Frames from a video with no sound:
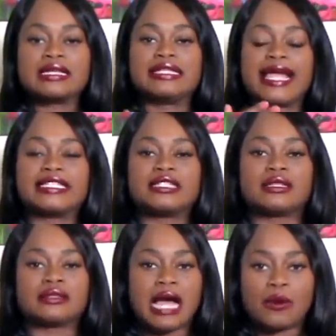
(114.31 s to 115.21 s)
they deal
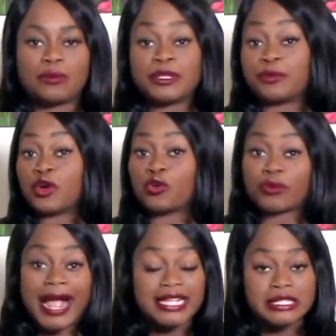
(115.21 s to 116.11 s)
a lot with people
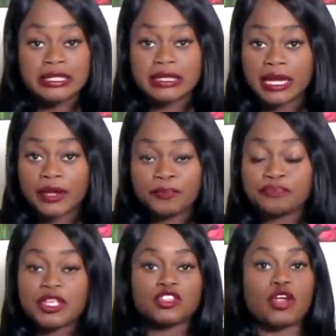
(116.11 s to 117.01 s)
harassing
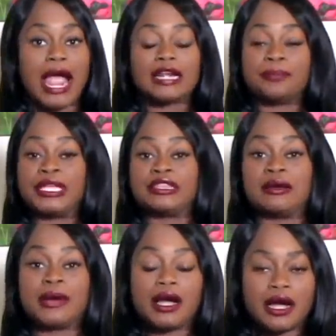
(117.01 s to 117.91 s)
them trying to beat
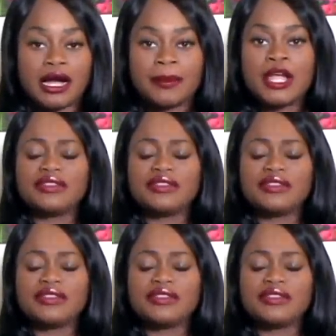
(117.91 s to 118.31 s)
them up.